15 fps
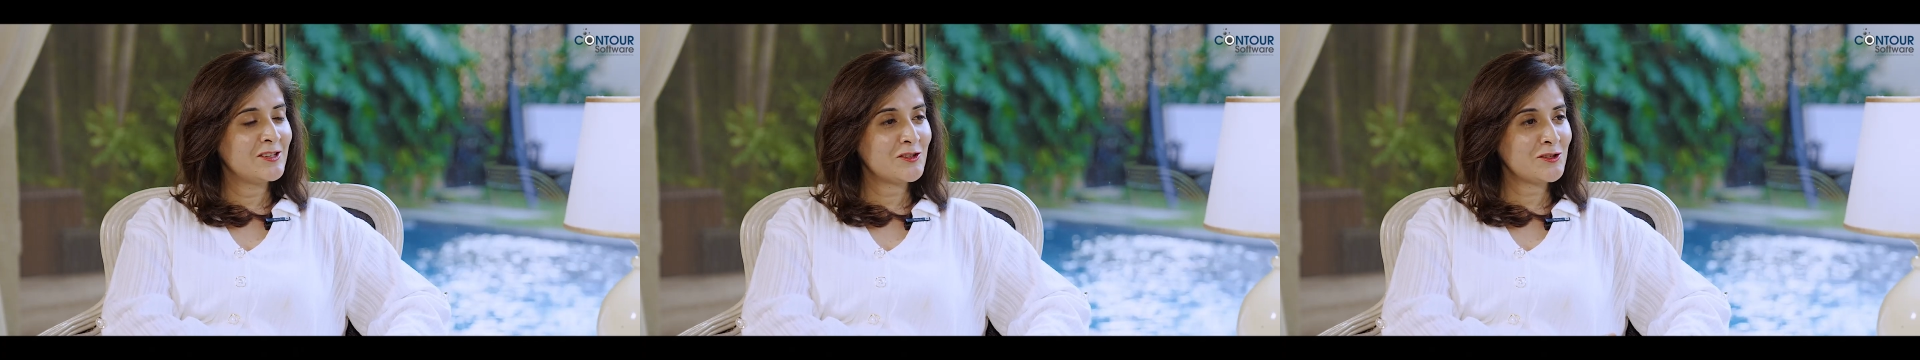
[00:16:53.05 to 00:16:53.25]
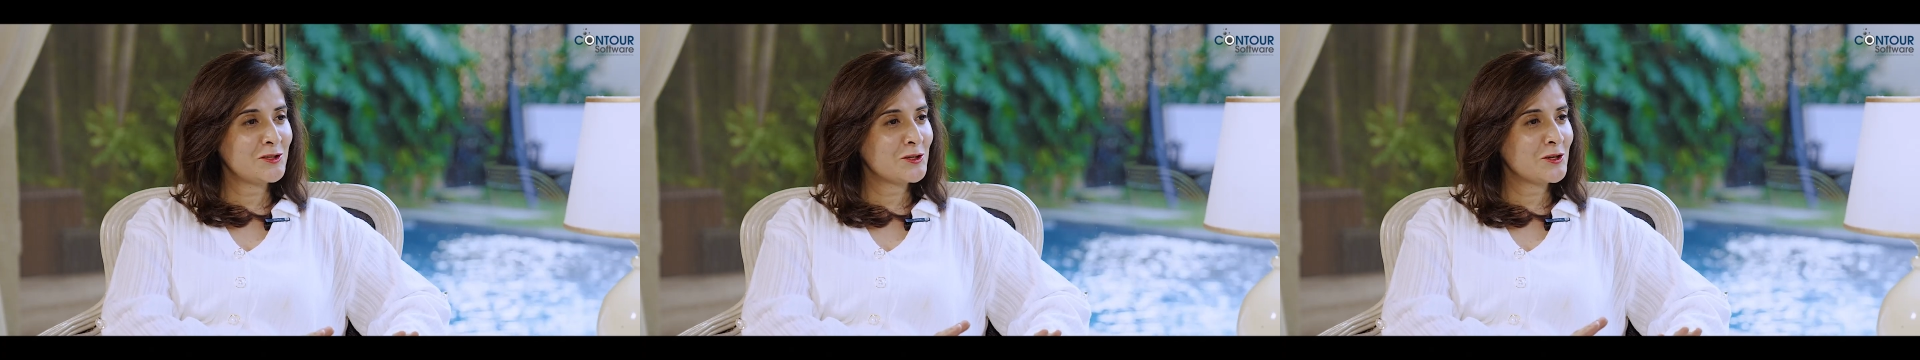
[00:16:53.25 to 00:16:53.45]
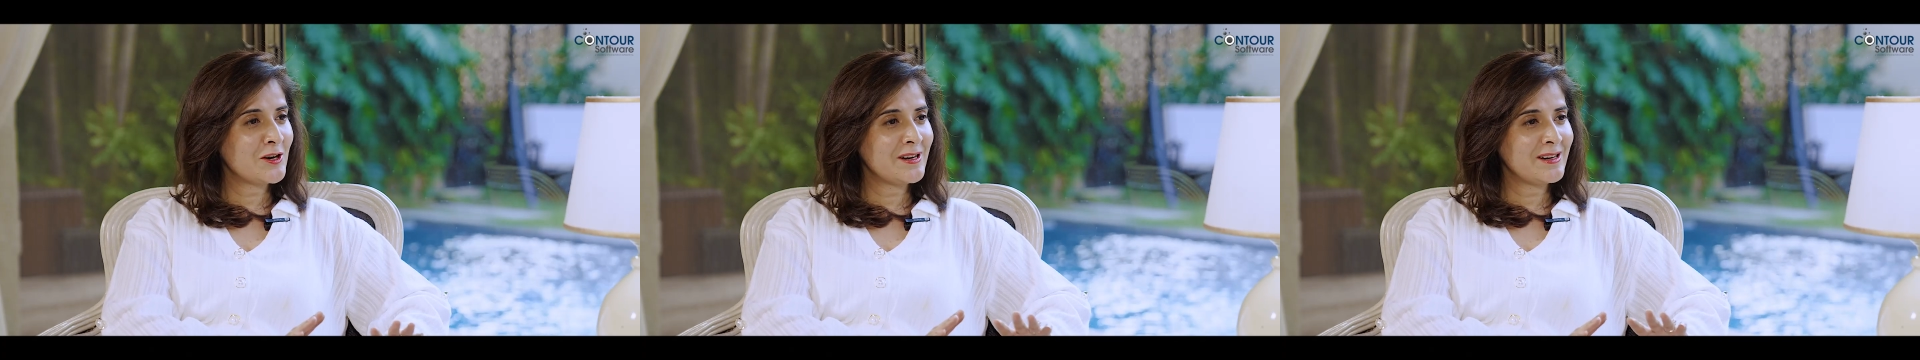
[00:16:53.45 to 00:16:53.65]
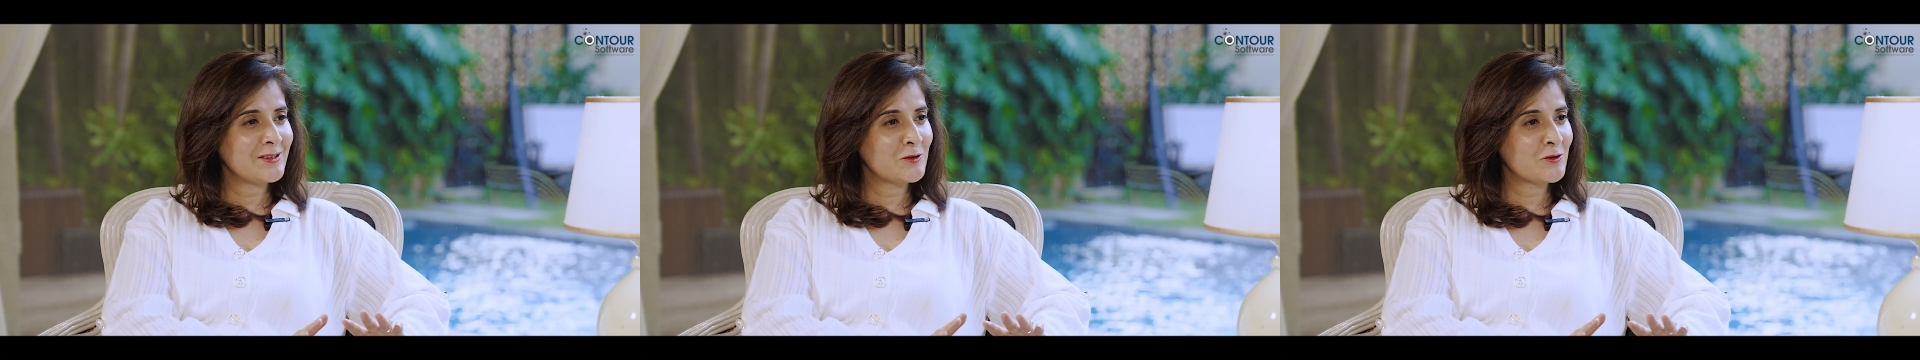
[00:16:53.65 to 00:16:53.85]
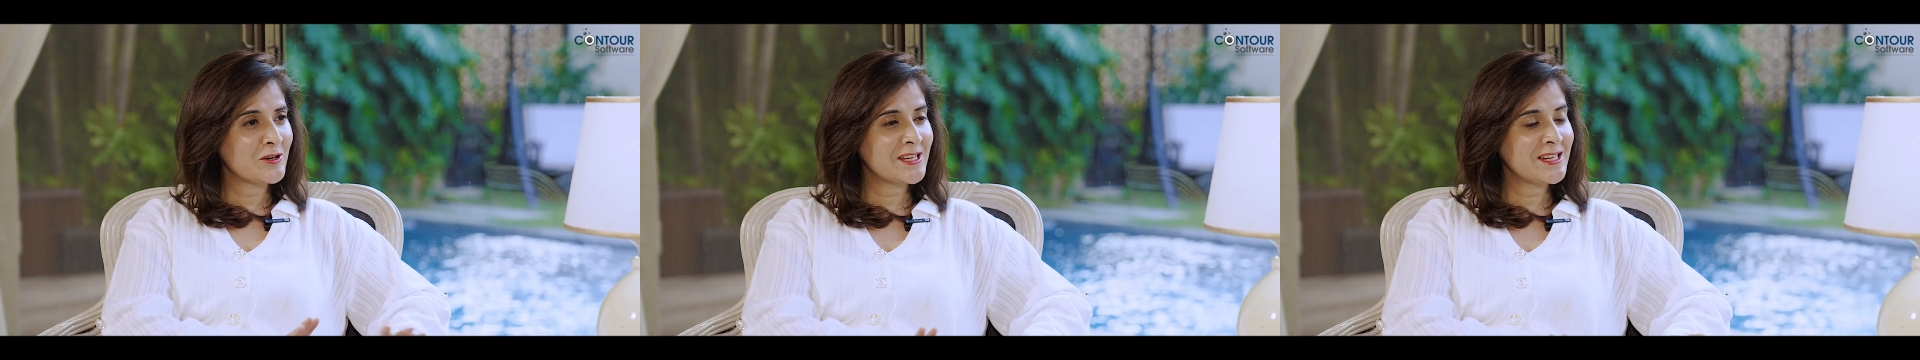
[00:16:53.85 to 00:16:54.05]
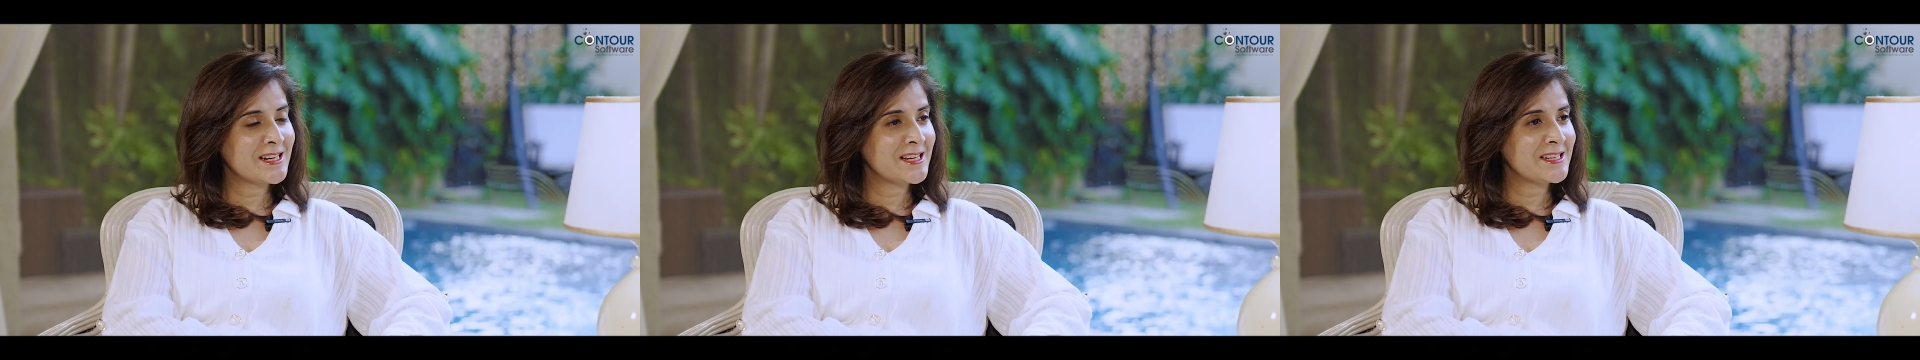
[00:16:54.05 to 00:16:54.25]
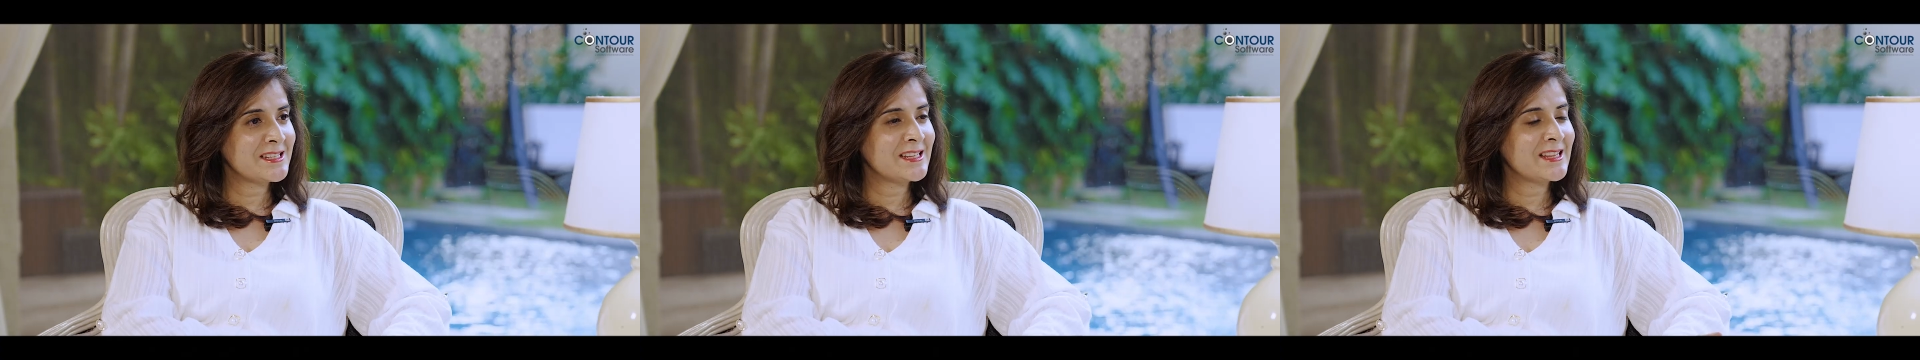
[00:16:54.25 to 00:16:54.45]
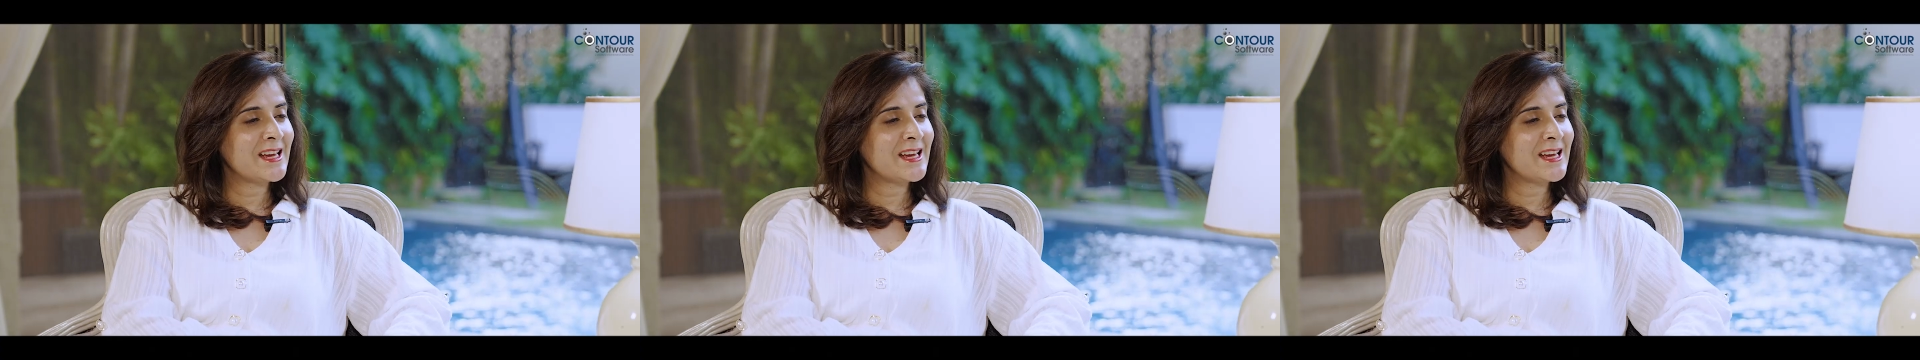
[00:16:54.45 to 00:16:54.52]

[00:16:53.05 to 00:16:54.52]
Just start organizing